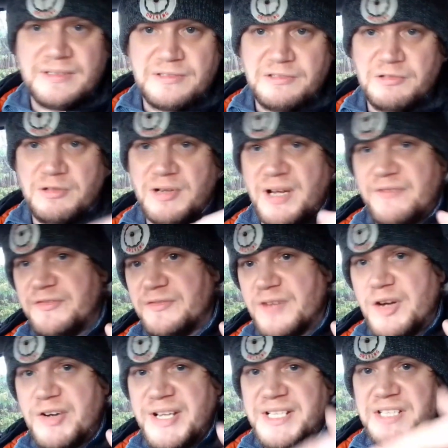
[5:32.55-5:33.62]
So I've
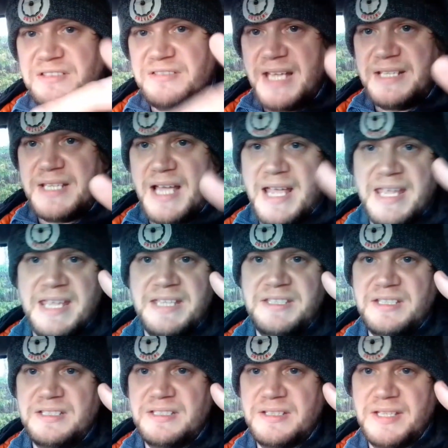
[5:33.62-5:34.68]
already said that I
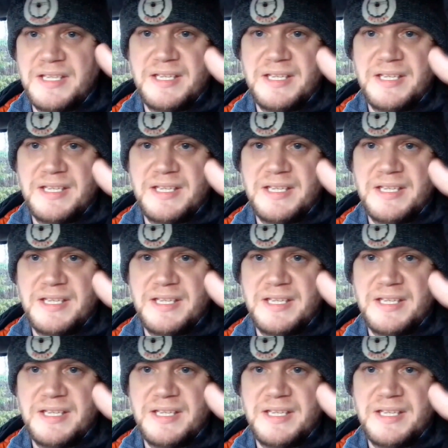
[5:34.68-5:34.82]
hated